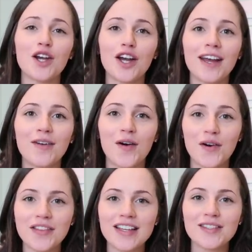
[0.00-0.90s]
her in
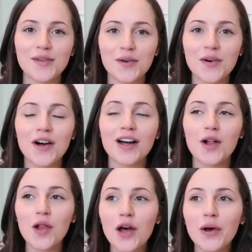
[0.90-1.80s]
all these little
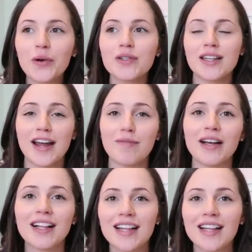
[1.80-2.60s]
clothes that I've been